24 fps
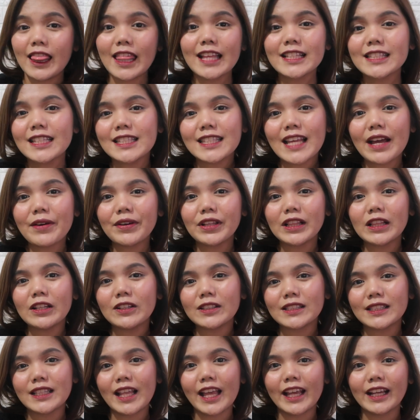And this is how it
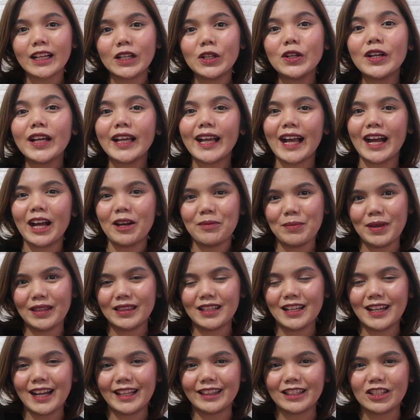looks like kung
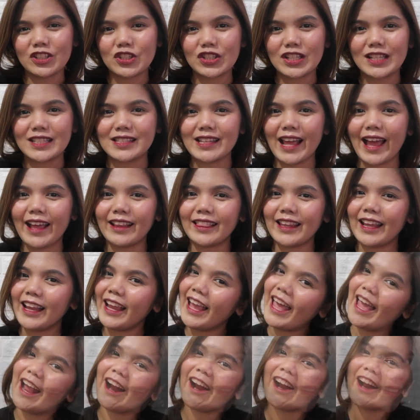ikakabit na natin siya sa
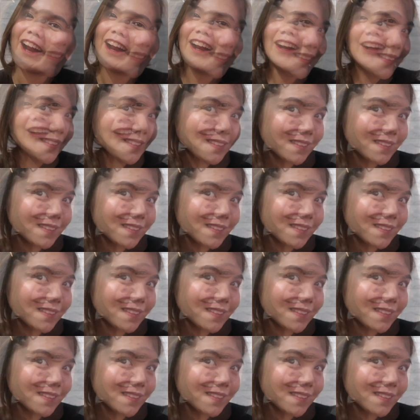ating hair.